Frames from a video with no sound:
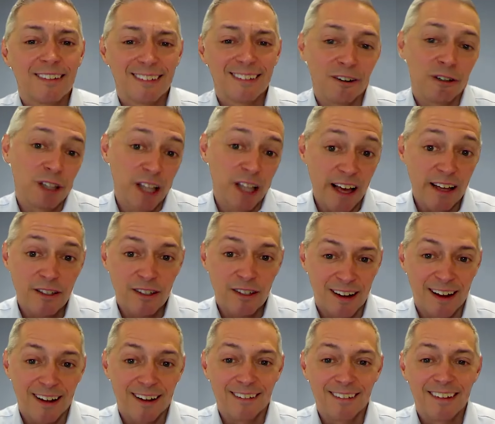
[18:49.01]
or less
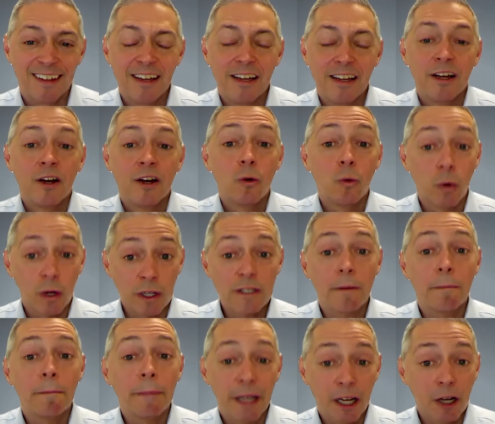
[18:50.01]
now was
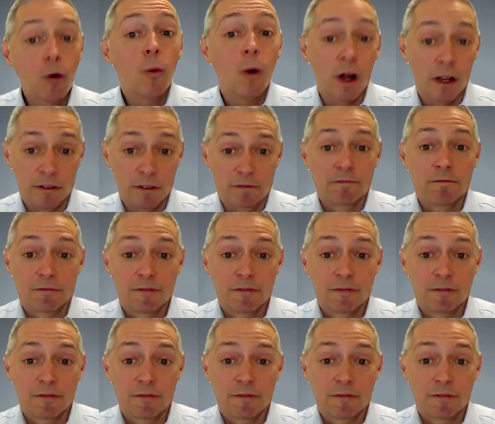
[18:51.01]
a big one